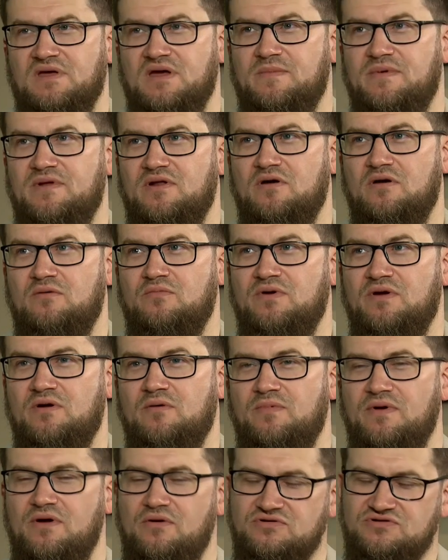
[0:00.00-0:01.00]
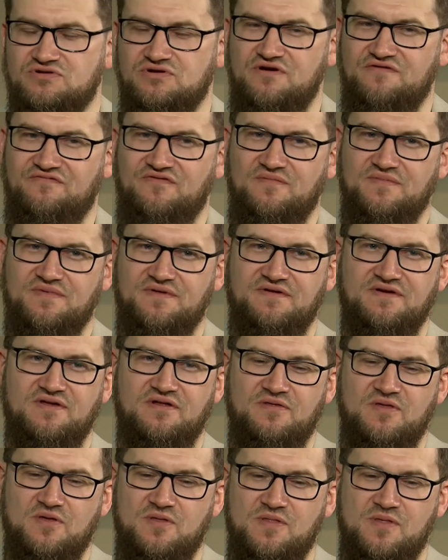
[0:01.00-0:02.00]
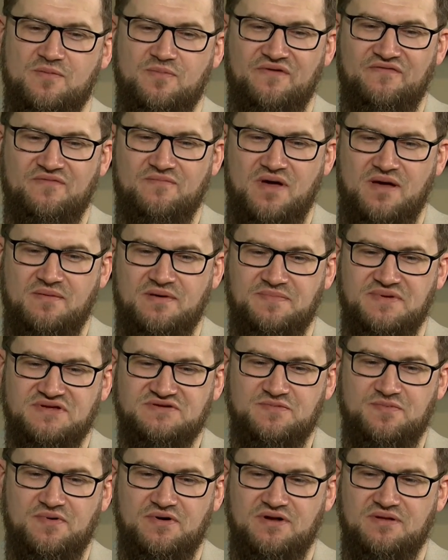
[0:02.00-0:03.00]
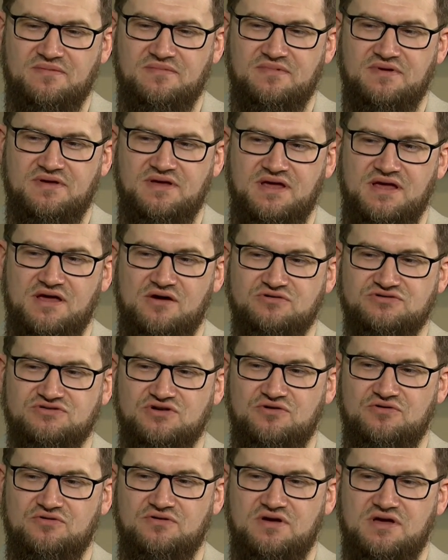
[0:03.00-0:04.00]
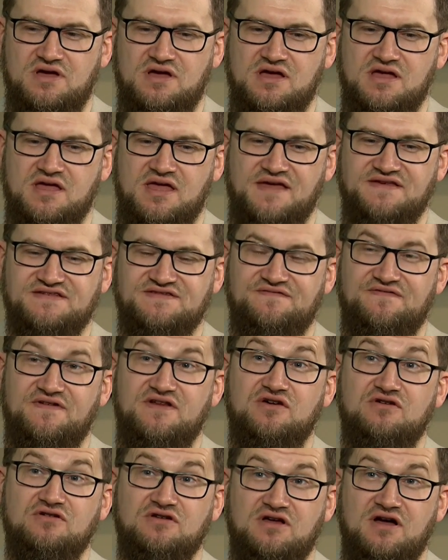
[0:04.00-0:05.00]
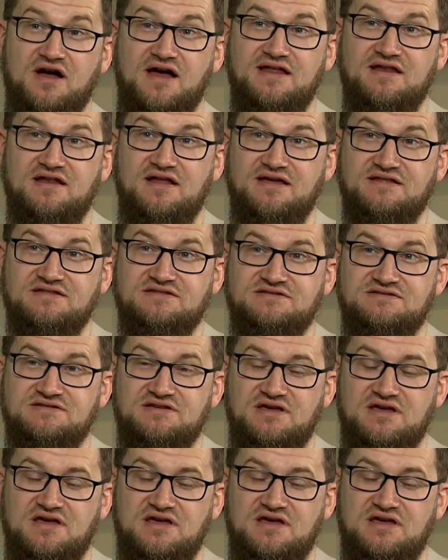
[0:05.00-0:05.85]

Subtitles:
I mean, we also know from the Prophet Muhammad, peace be upon him, he also gave some very good guidelines